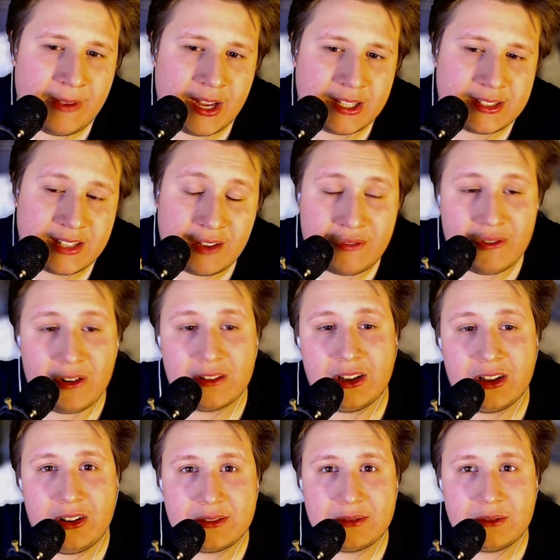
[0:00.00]
it's definitely
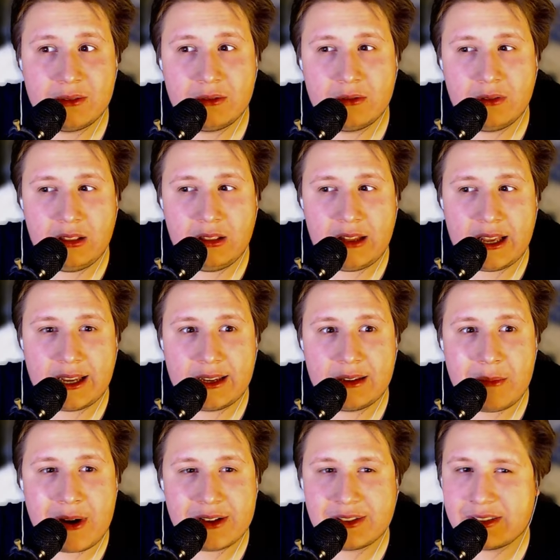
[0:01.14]
not like
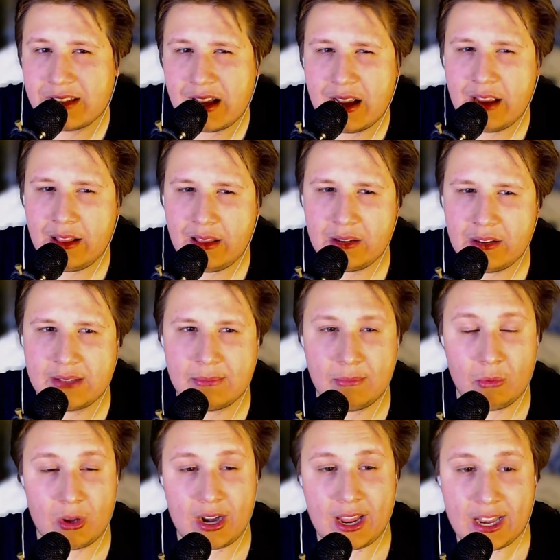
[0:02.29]
my style and
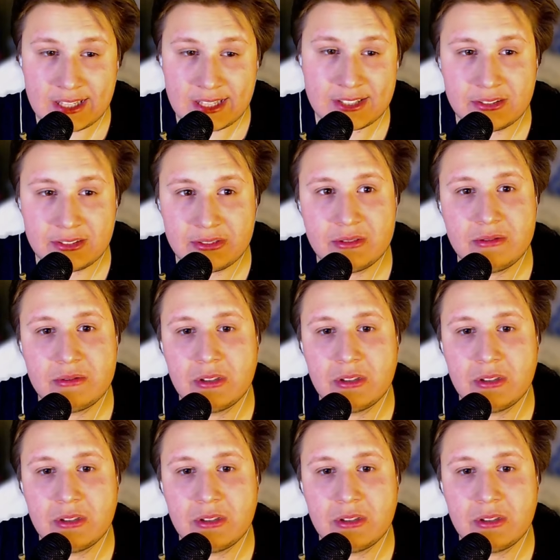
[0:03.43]
what I listen to,